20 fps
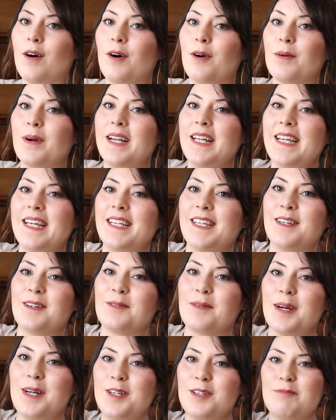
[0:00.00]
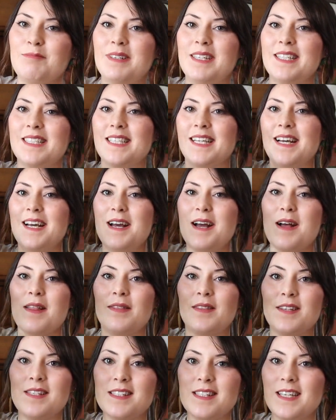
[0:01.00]
already in an arrangement.
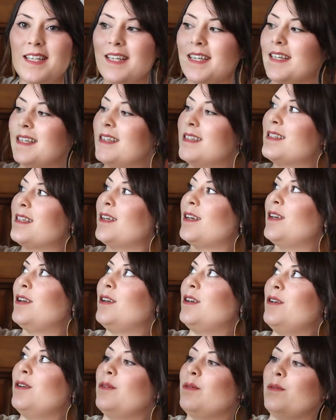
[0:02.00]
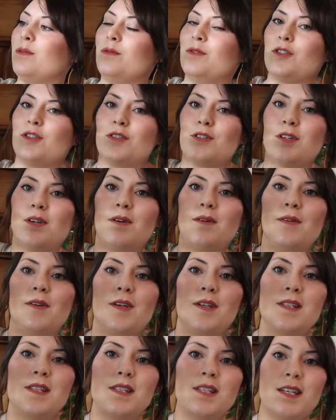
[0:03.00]
This thing is huge. So you
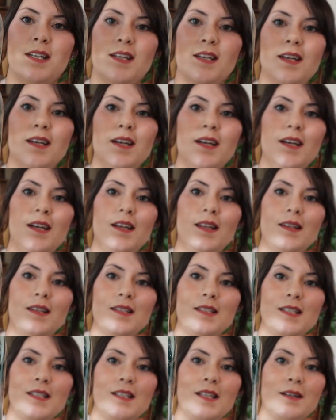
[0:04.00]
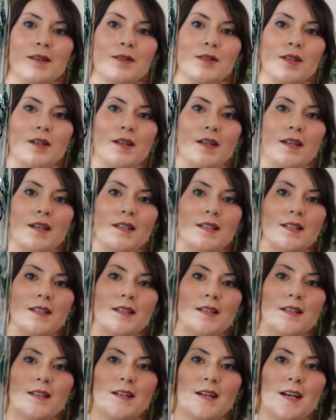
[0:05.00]
can see the details on it.
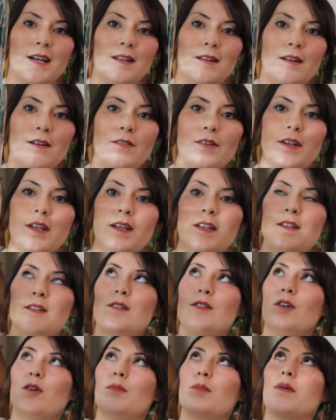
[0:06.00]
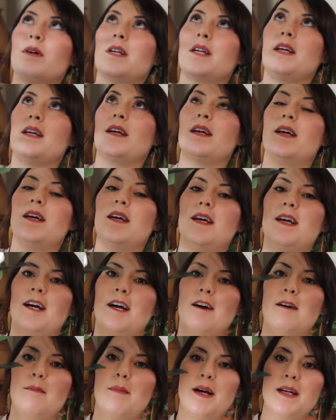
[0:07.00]
I love it. It is so pretty.
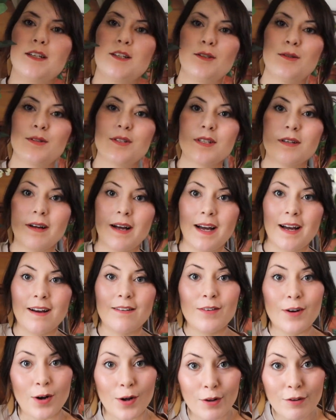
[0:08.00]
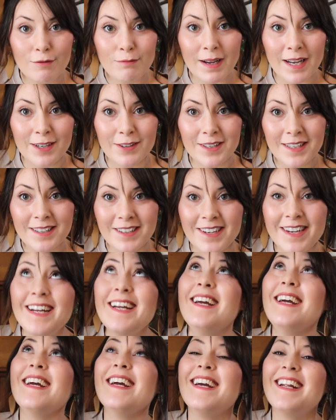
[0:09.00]
I do still have all of my
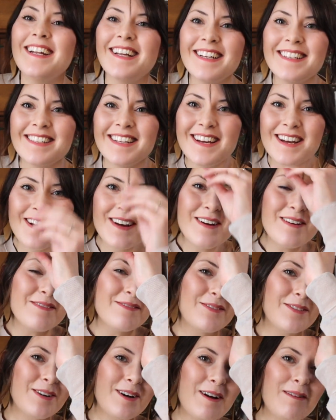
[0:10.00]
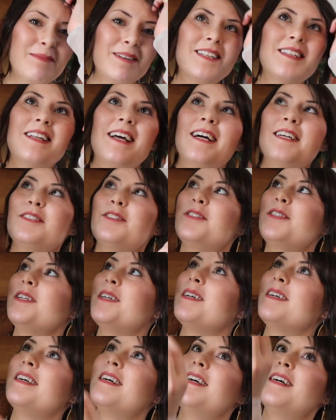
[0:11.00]
greenery in it from last
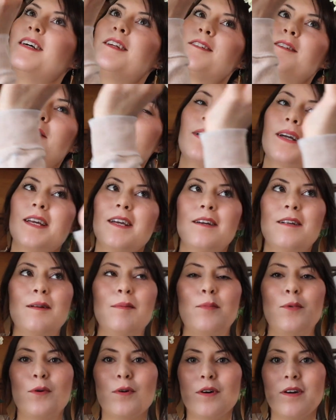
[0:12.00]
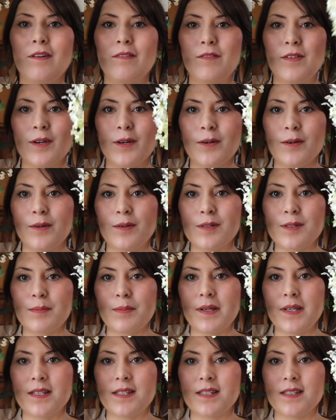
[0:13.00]
year. So again, more of those
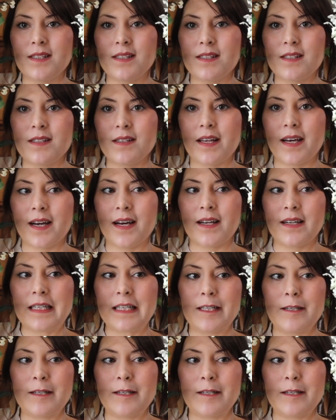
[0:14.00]
pieces that